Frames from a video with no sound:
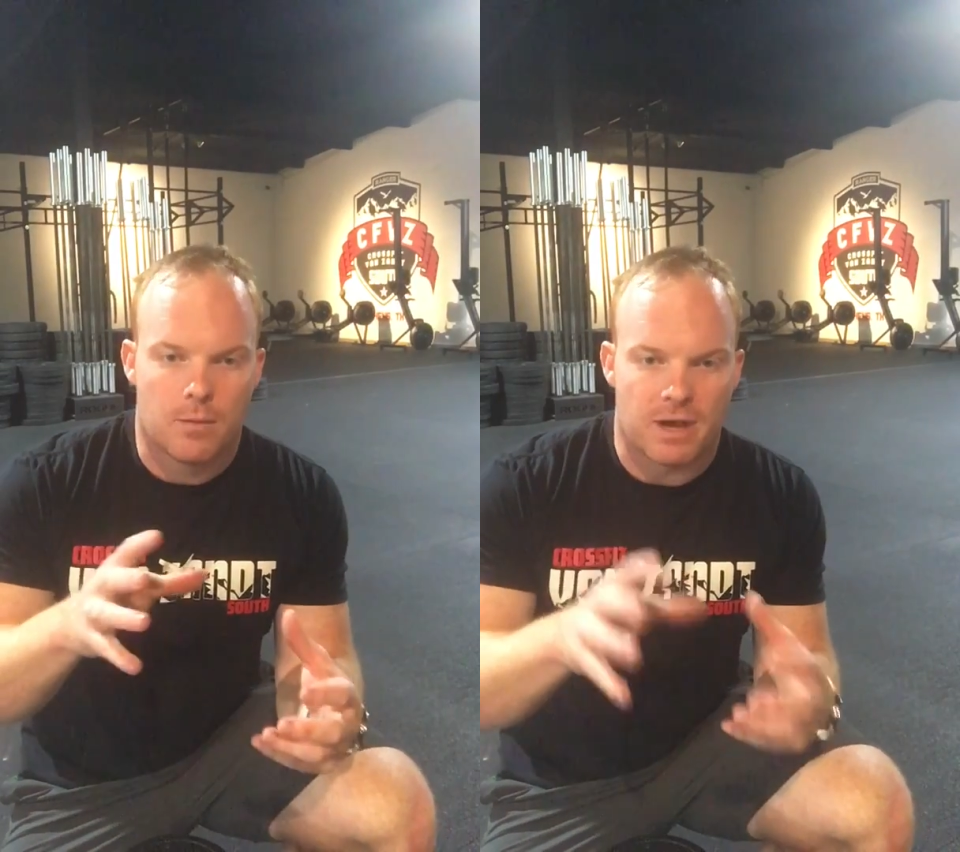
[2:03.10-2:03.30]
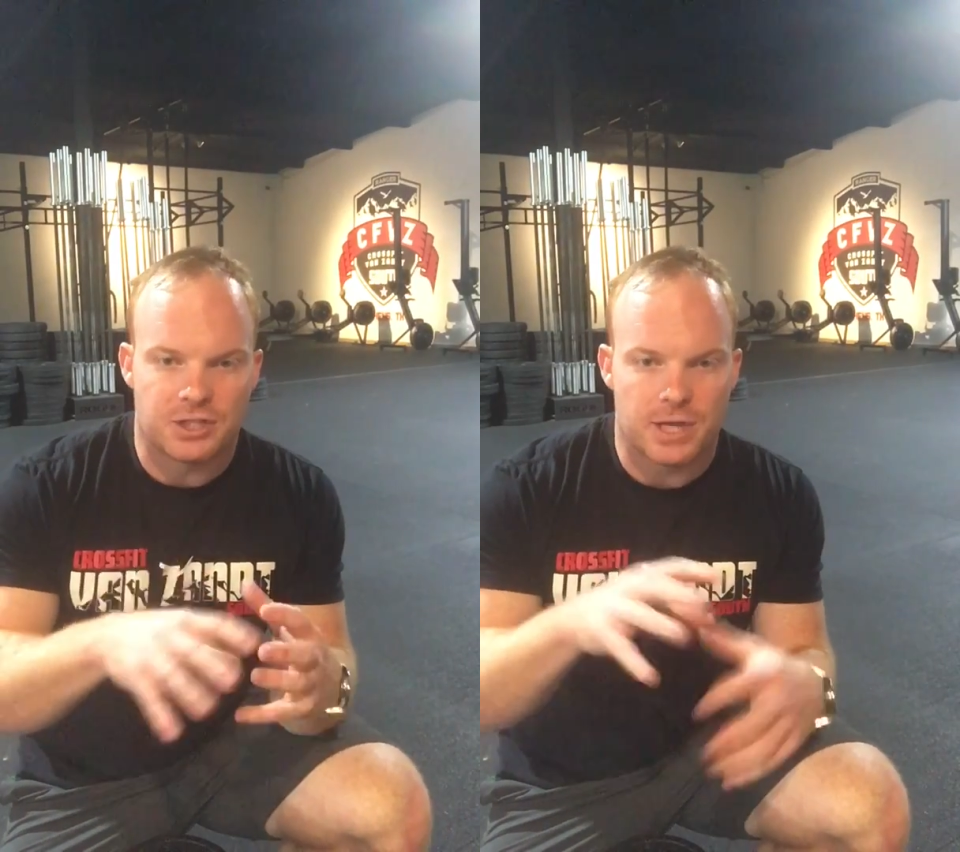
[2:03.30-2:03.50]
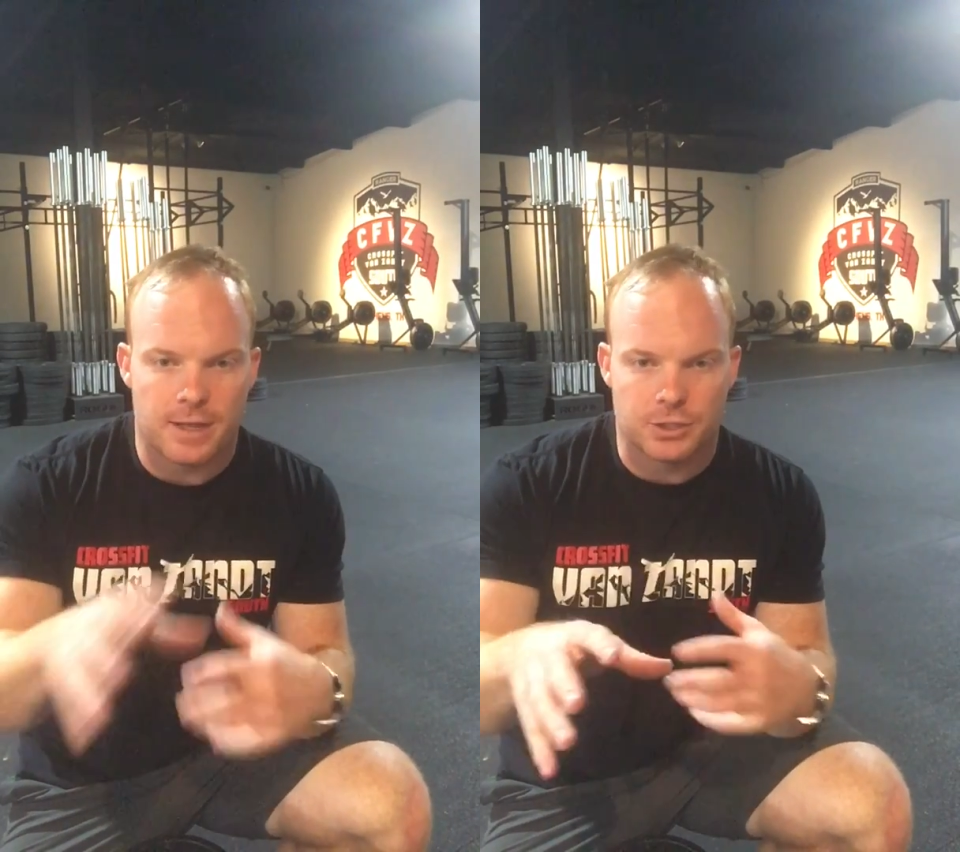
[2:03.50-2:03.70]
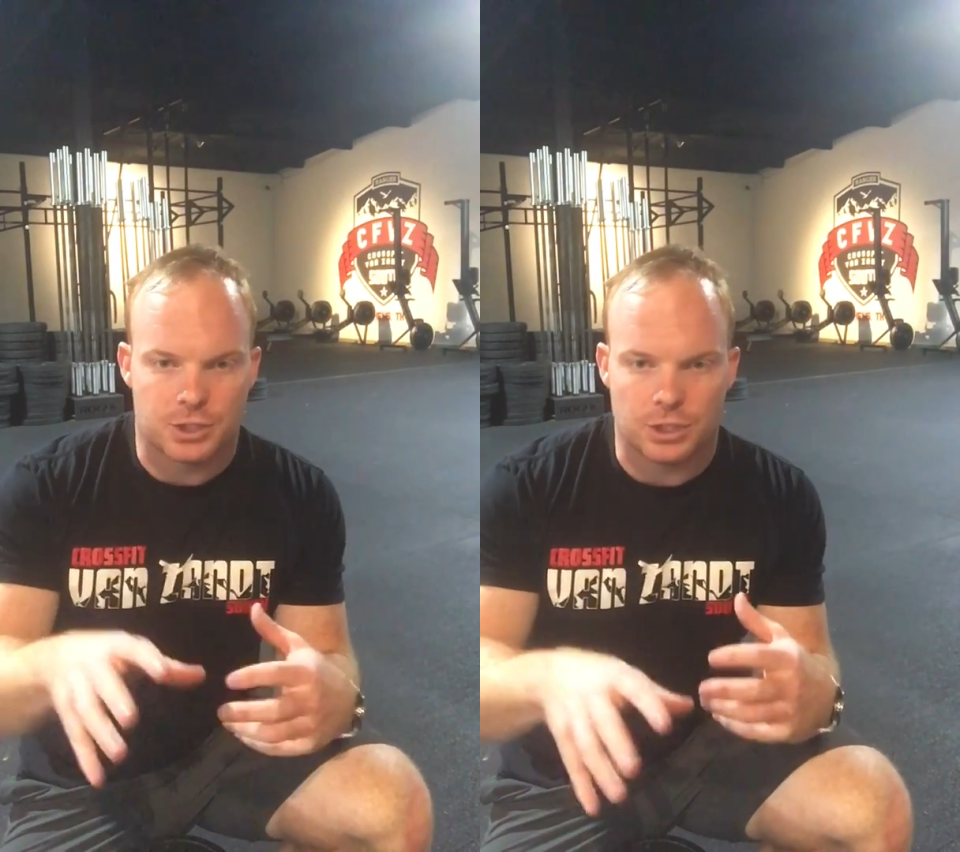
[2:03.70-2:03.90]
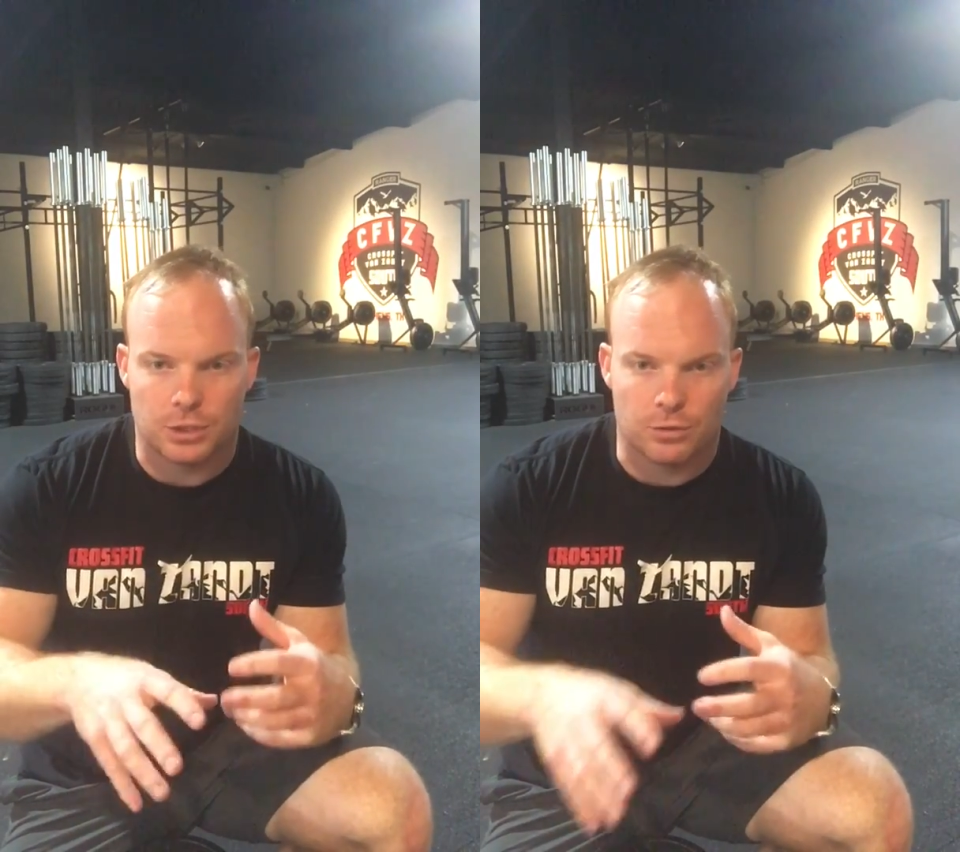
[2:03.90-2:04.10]
my
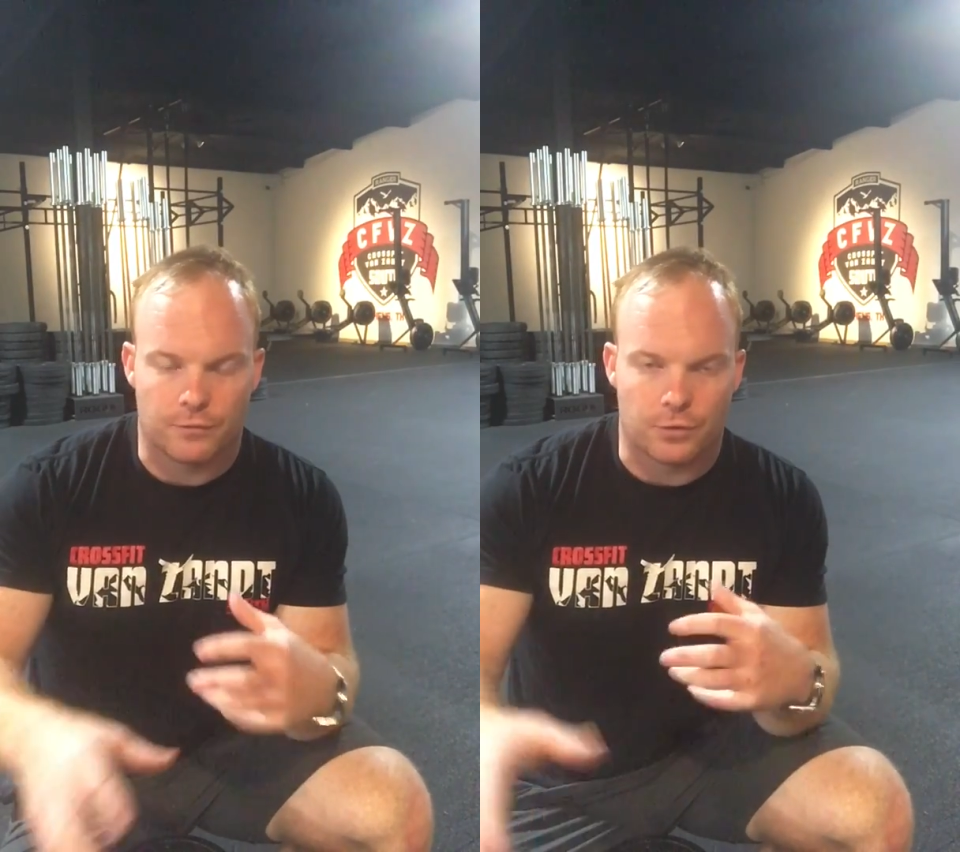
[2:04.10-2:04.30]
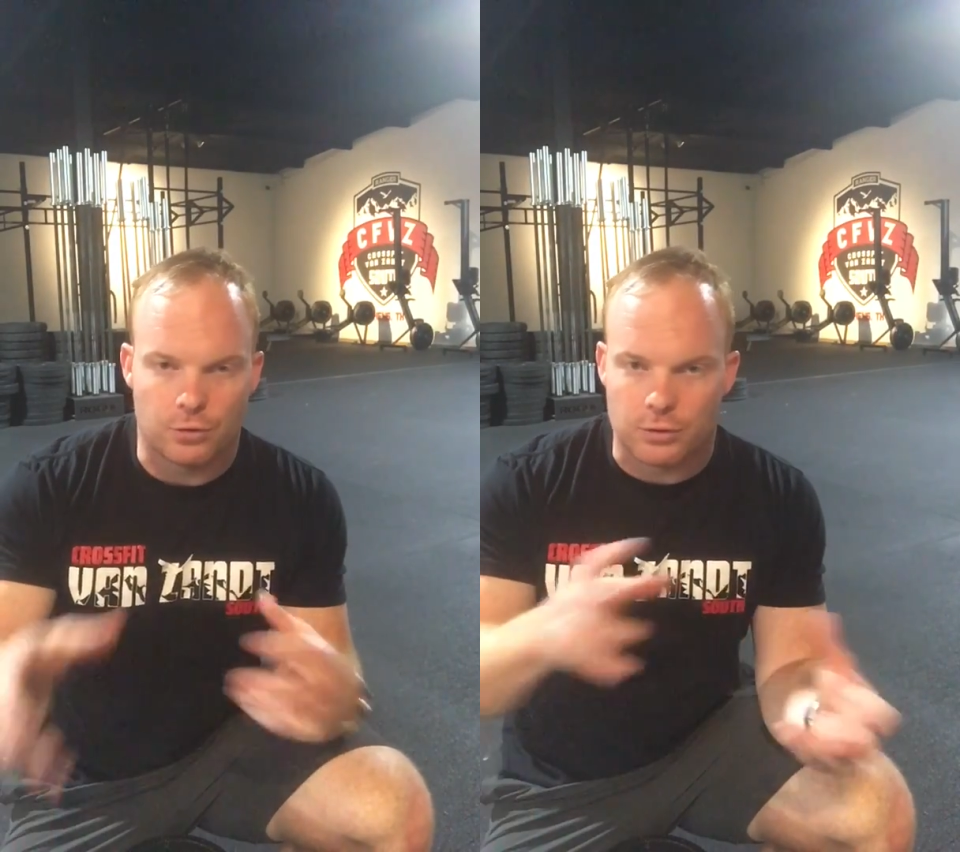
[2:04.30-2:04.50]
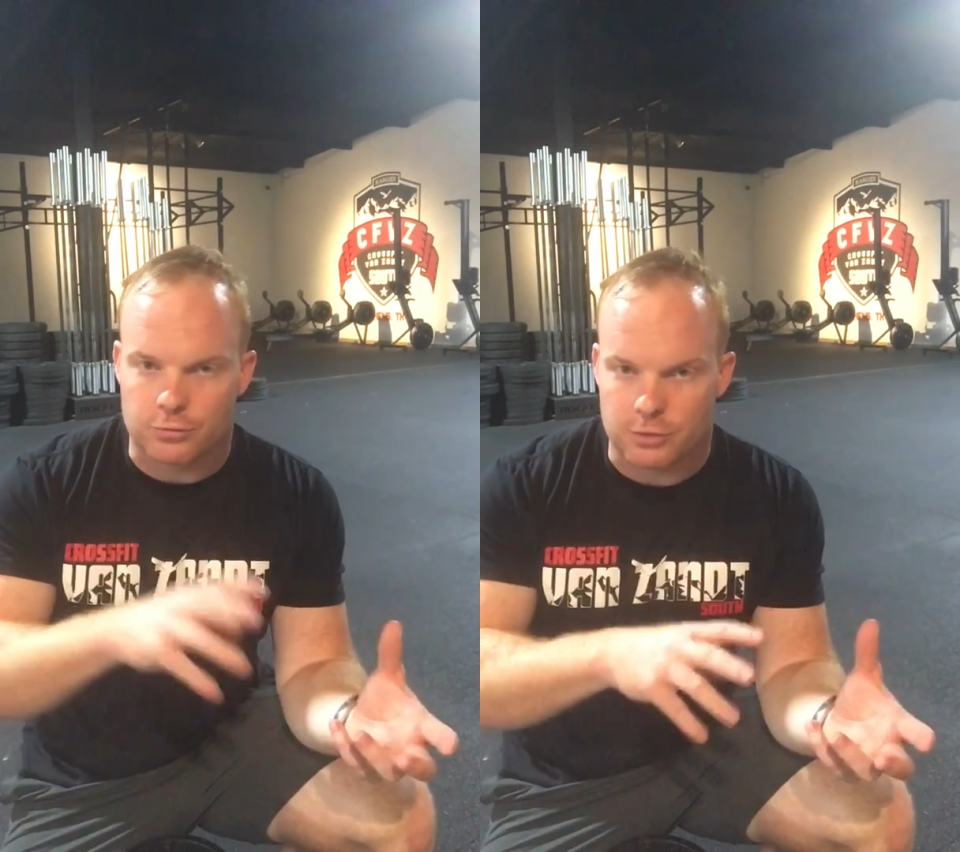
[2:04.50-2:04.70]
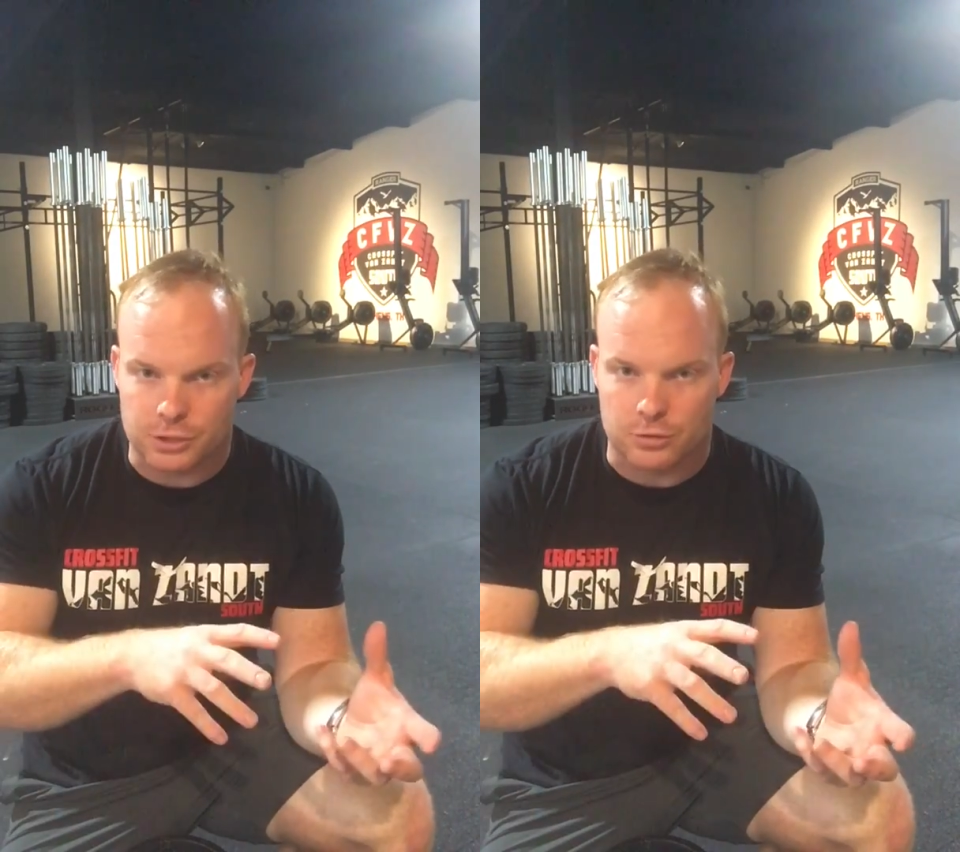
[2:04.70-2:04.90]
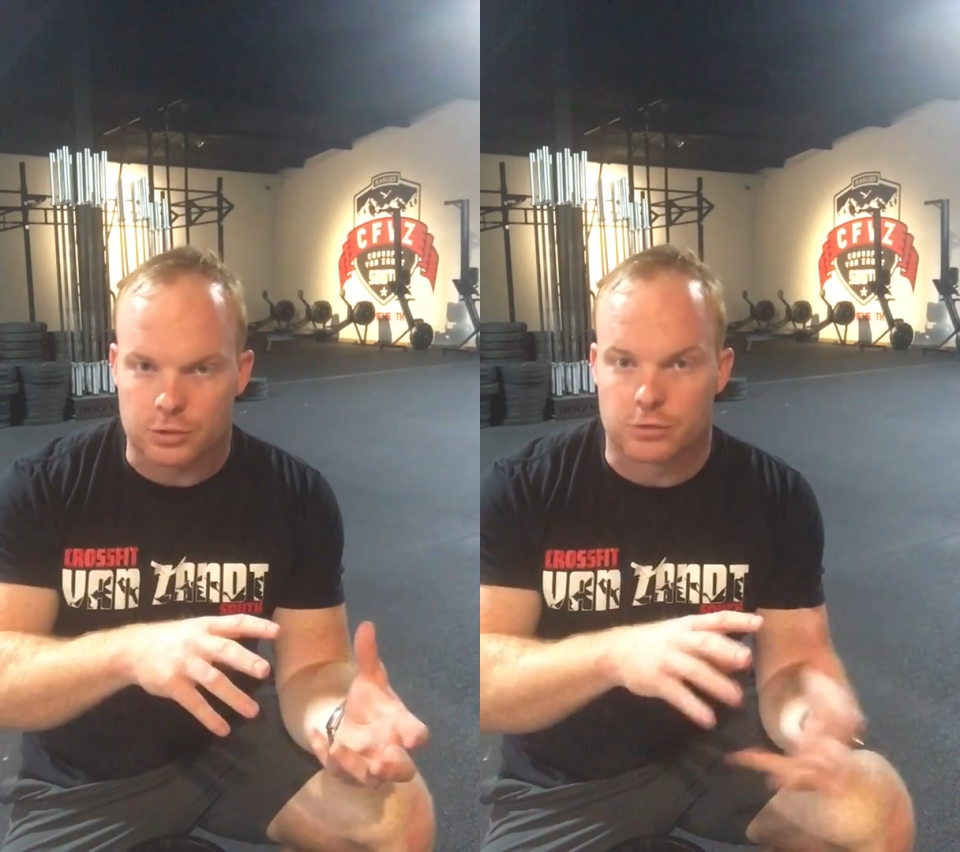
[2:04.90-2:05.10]
challenge to you, if you're doing
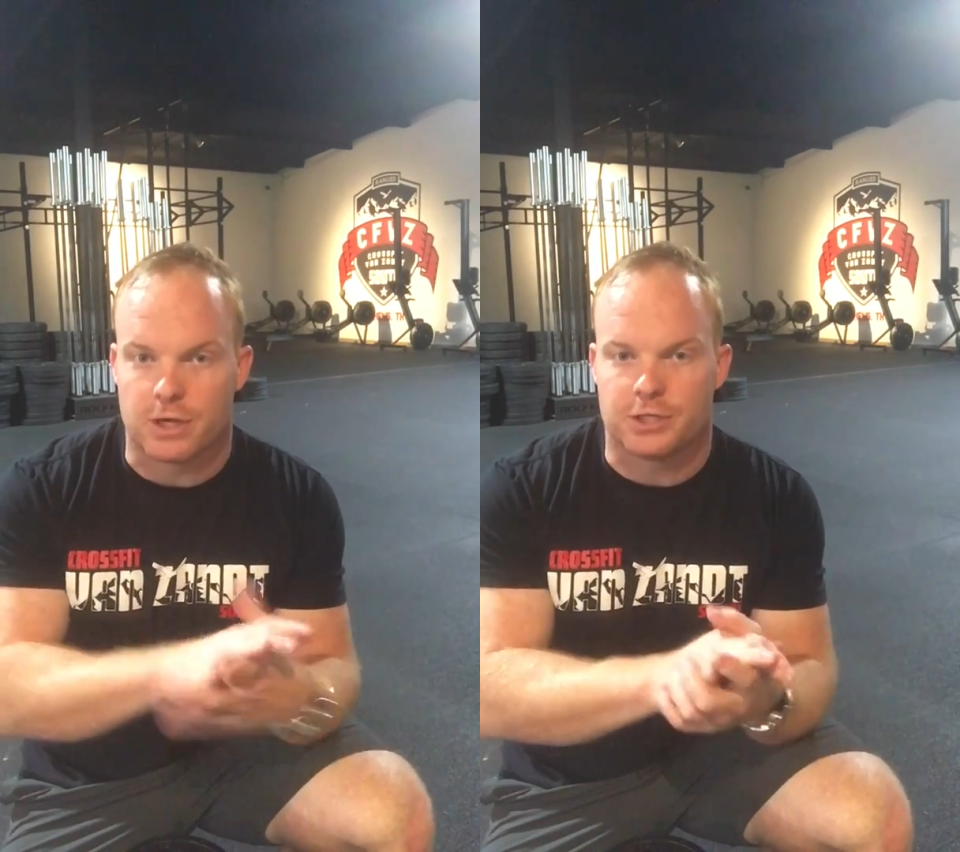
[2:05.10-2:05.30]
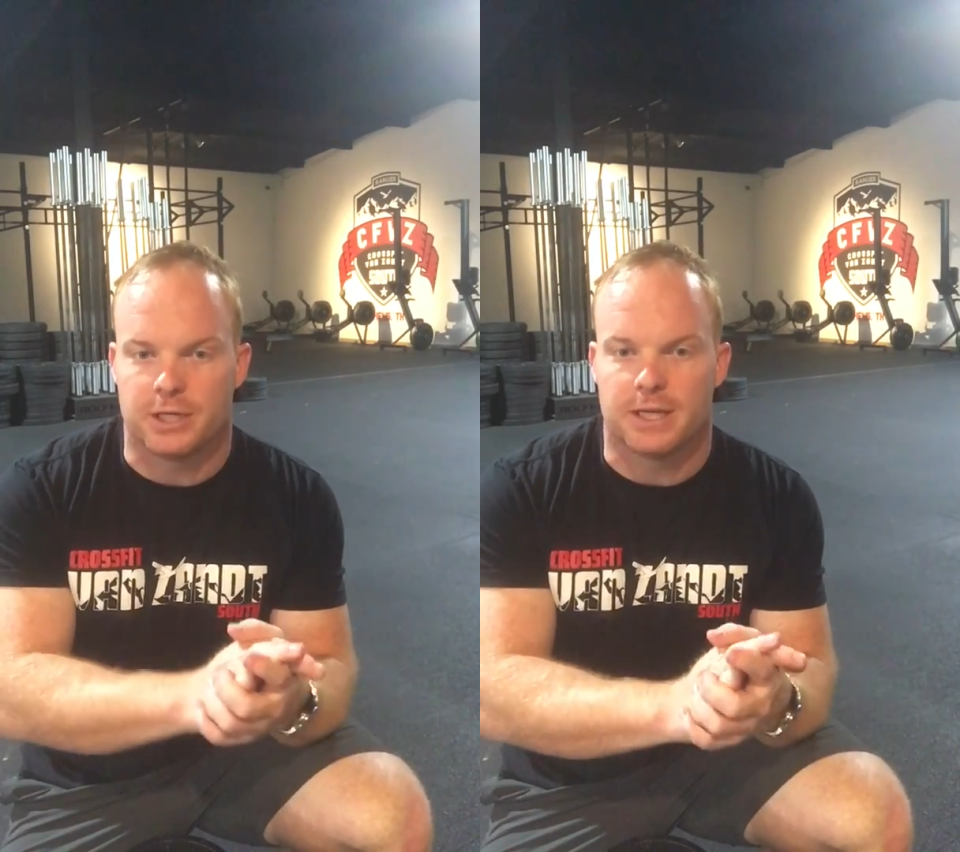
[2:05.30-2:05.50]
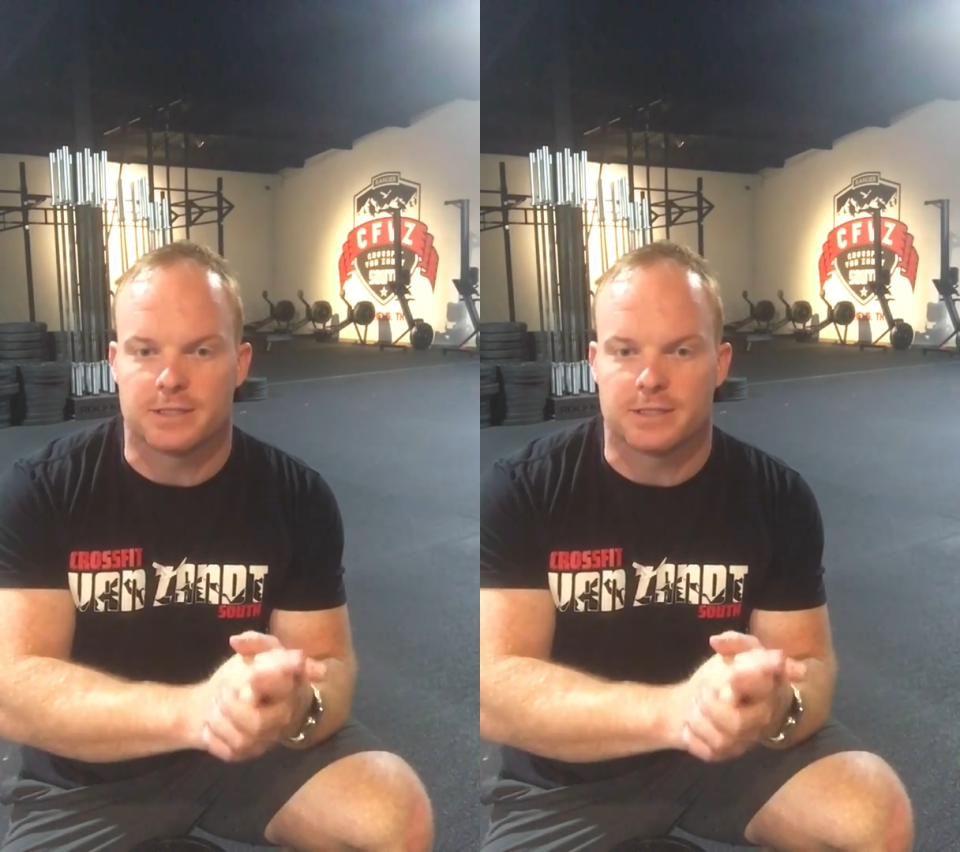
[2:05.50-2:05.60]
traditional stretching,